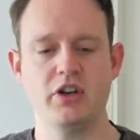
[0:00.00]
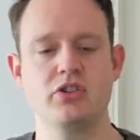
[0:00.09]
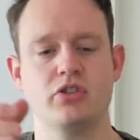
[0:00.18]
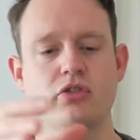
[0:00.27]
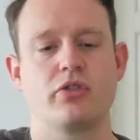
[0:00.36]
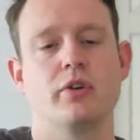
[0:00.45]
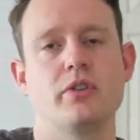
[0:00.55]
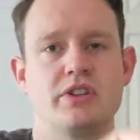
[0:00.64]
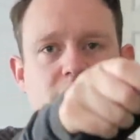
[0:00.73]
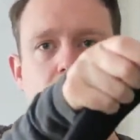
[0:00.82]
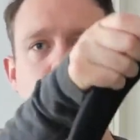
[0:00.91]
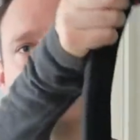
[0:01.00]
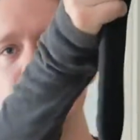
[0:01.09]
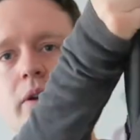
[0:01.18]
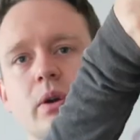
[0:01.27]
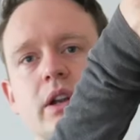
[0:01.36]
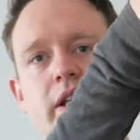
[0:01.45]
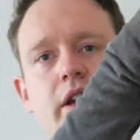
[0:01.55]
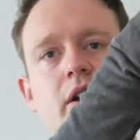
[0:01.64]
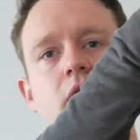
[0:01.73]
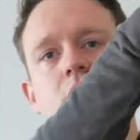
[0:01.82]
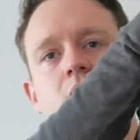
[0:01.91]
I just throw this on really quickly
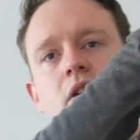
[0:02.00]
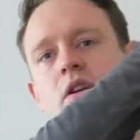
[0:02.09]
here,